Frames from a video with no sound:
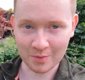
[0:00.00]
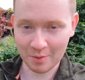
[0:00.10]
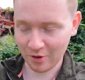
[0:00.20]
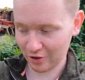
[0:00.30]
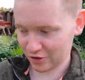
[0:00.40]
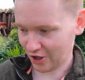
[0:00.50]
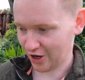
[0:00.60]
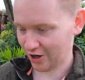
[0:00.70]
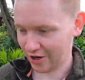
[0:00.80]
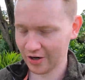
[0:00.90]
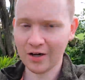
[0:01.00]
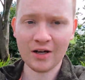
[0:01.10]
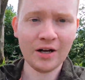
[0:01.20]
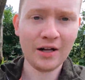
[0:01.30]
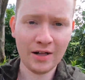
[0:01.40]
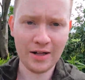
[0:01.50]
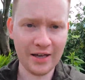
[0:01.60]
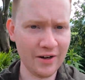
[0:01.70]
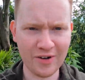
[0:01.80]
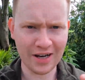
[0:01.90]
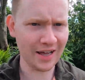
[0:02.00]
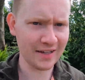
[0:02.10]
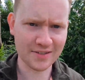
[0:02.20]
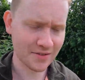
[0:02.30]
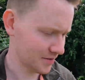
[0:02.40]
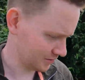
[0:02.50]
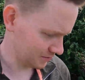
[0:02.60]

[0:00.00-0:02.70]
my brother's car. He really likes